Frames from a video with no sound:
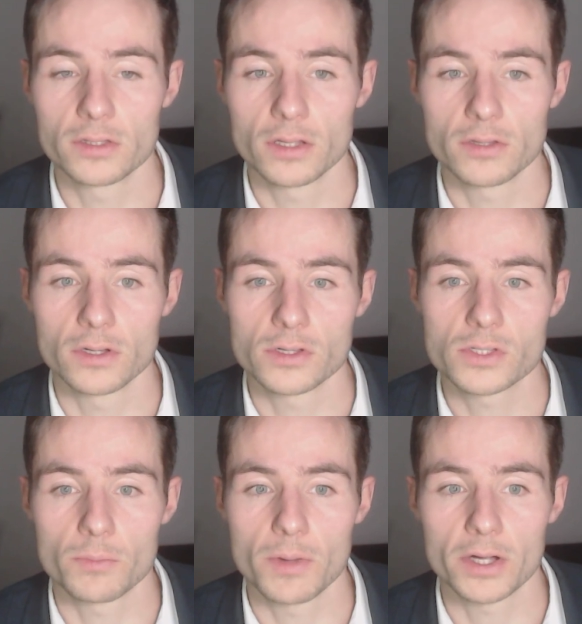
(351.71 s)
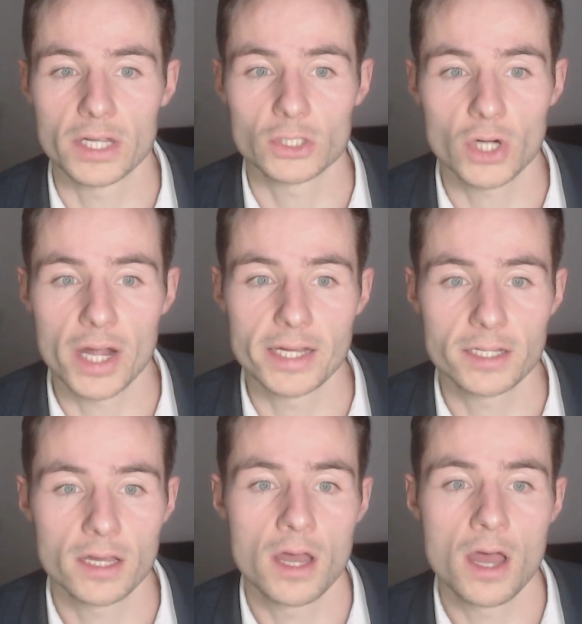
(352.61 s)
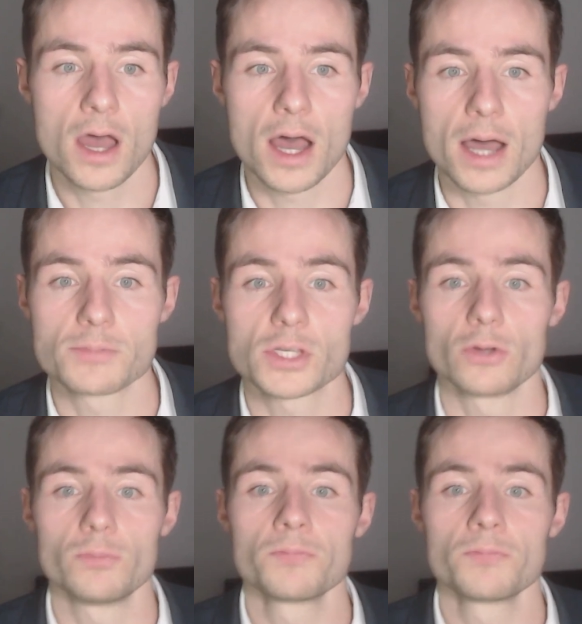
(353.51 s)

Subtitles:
a stock market trade. So